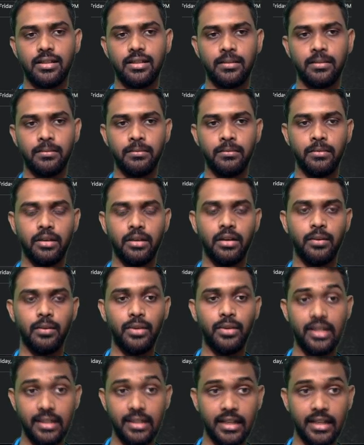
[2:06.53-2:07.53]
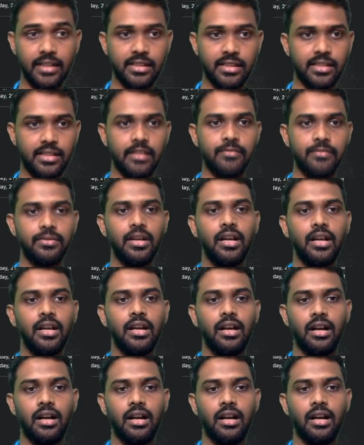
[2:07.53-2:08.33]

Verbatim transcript: some uh, very great stuff.